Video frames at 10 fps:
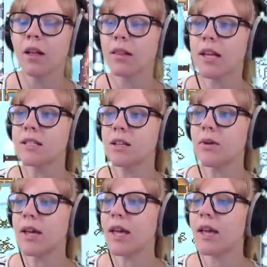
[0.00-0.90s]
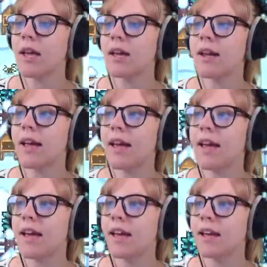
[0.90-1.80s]
Let's go ahead
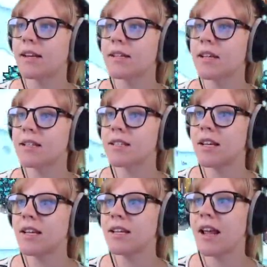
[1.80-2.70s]
and see